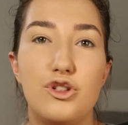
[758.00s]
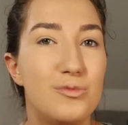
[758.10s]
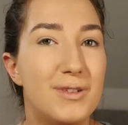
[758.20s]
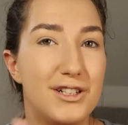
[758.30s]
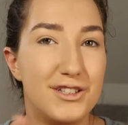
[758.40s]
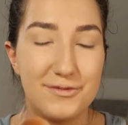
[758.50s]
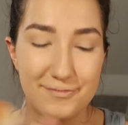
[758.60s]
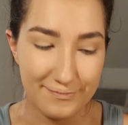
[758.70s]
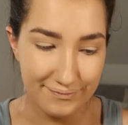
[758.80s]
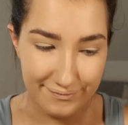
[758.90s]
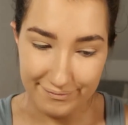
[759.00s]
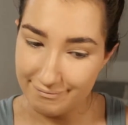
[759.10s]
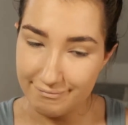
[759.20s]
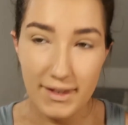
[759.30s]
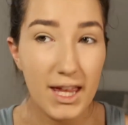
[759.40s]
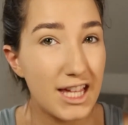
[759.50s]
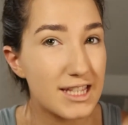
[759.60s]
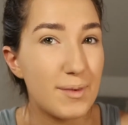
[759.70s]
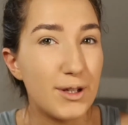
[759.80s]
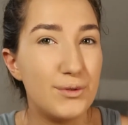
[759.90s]
mirror,
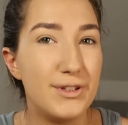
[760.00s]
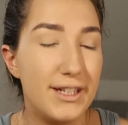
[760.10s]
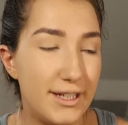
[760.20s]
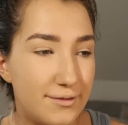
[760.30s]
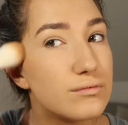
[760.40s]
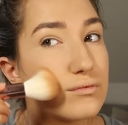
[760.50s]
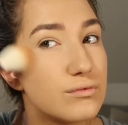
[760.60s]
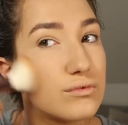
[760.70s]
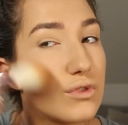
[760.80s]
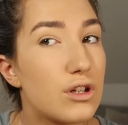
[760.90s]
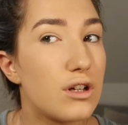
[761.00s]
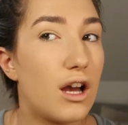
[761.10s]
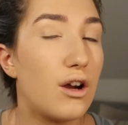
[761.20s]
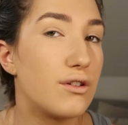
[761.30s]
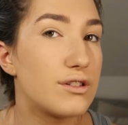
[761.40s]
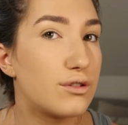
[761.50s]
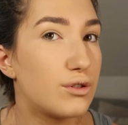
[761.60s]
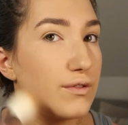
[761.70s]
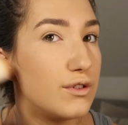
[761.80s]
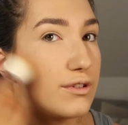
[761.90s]
it's my only. I honestly don't
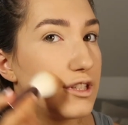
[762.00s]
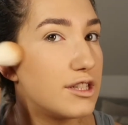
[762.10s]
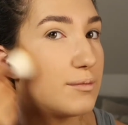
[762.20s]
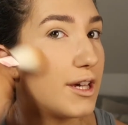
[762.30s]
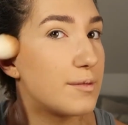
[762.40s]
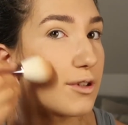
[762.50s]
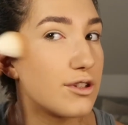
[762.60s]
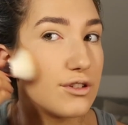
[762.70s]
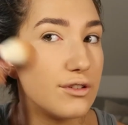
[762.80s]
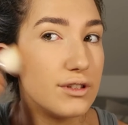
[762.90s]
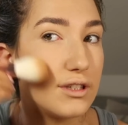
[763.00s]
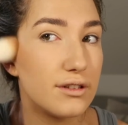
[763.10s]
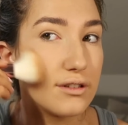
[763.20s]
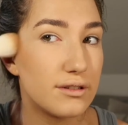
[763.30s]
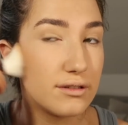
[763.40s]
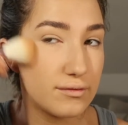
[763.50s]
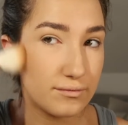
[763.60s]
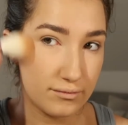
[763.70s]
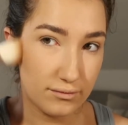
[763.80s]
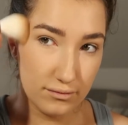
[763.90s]
even know this is the best brush to use either,
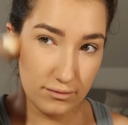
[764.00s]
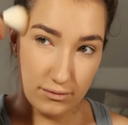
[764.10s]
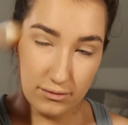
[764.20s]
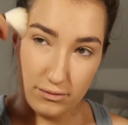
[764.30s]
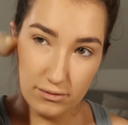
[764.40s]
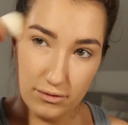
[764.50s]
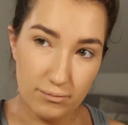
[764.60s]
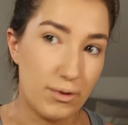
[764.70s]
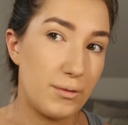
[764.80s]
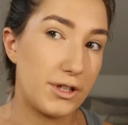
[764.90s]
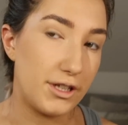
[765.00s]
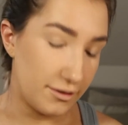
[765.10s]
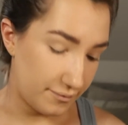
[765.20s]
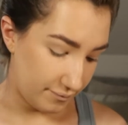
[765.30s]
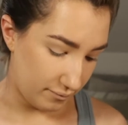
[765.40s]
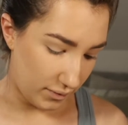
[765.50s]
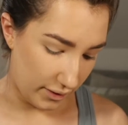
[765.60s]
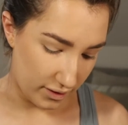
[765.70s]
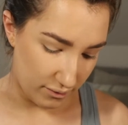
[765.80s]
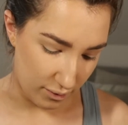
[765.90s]
but we're here. I might
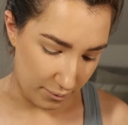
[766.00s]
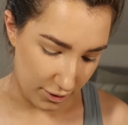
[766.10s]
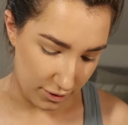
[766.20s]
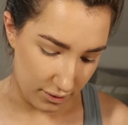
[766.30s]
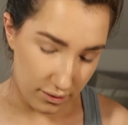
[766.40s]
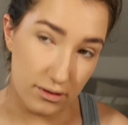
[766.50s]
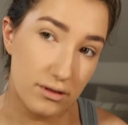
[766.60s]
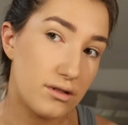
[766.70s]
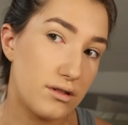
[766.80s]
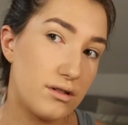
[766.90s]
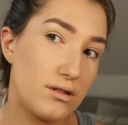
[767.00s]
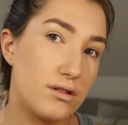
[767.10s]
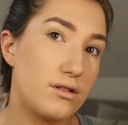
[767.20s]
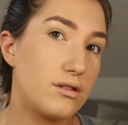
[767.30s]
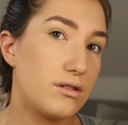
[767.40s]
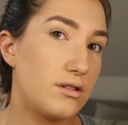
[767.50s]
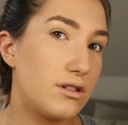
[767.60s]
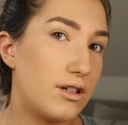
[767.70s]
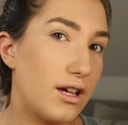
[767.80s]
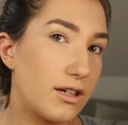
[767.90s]
have to swap brushes.
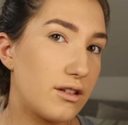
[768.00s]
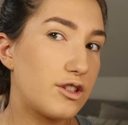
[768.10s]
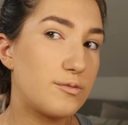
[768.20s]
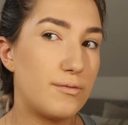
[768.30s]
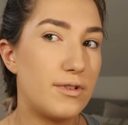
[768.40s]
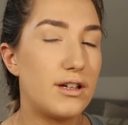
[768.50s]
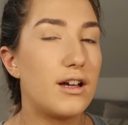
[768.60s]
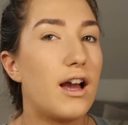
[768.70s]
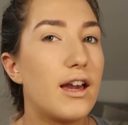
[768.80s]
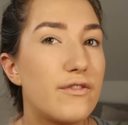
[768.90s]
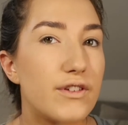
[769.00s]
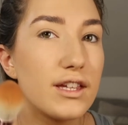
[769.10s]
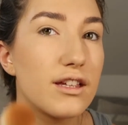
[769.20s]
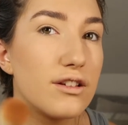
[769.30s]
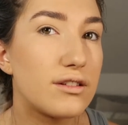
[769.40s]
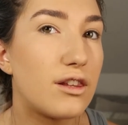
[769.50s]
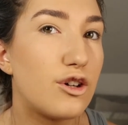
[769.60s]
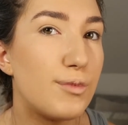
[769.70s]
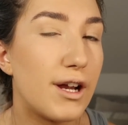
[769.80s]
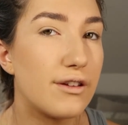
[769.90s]
I feel like it looks a
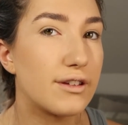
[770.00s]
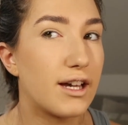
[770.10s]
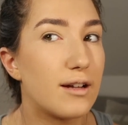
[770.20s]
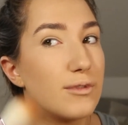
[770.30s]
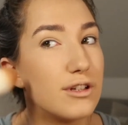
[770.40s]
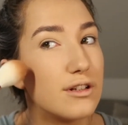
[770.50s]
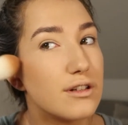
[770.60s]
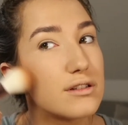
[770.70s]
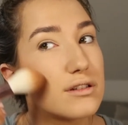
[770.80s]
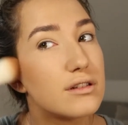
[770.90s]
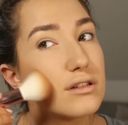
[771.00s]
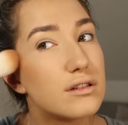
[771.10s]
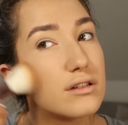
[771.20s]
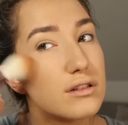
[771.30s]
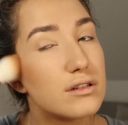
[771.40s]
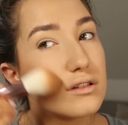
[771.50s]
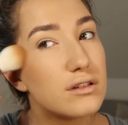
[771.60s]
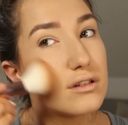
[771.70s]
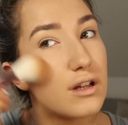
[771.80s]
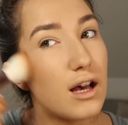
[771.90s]
lot better on the camera than it does.
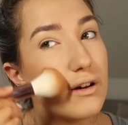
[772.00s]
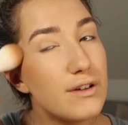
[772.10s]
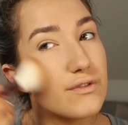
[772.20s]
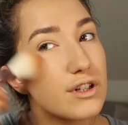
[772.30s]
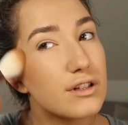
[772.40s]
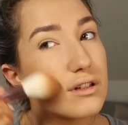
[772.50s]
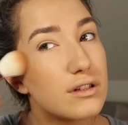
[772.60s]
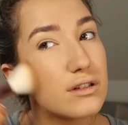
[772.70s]
However, I